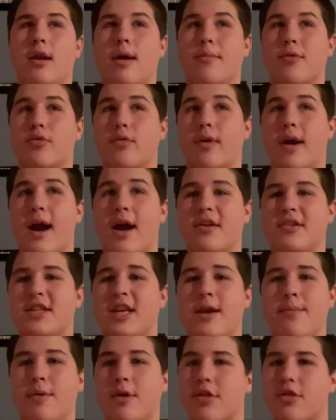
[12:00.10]
3 Ohio
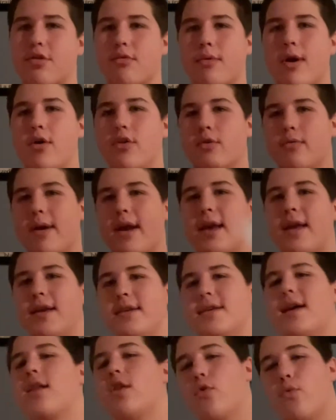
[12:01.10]
State, but throw the rankings
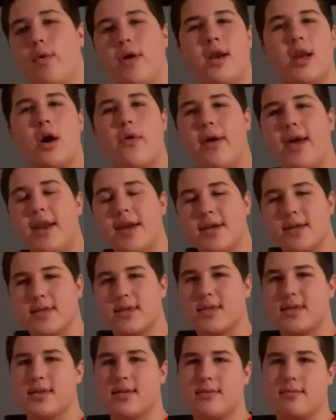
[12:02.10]
out of the window. It
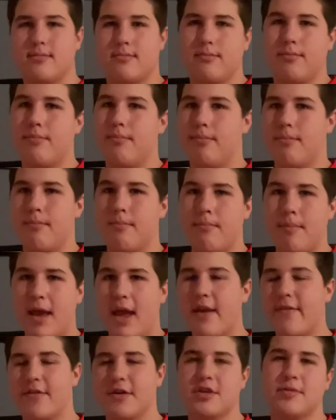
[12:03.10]
is
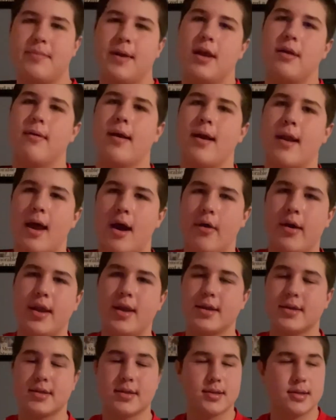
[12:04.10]
man versus man right now.
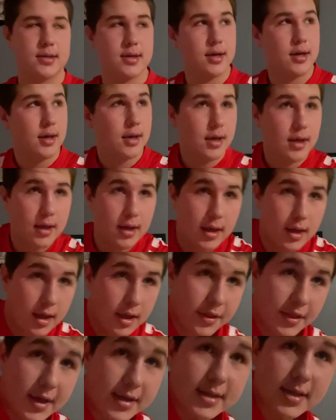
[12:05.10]

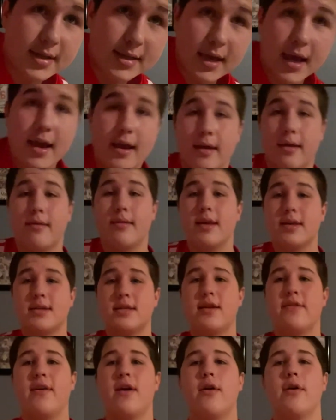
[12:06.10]
This is a
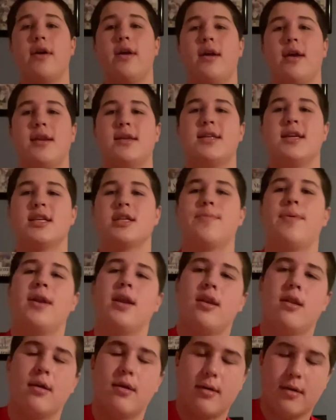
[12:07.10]
very
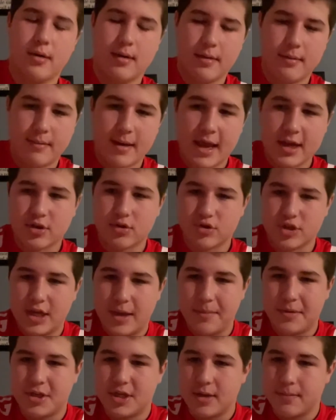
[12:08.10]
anticipated national
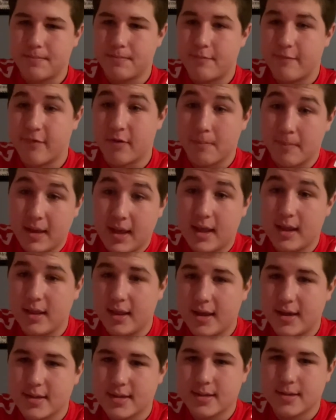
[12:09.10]
championship for me, at
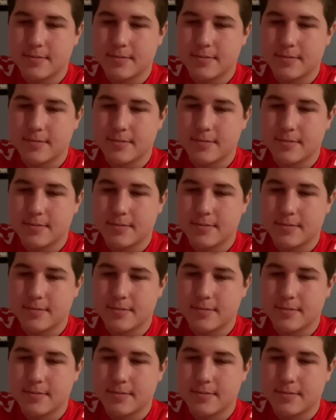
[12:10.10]
least.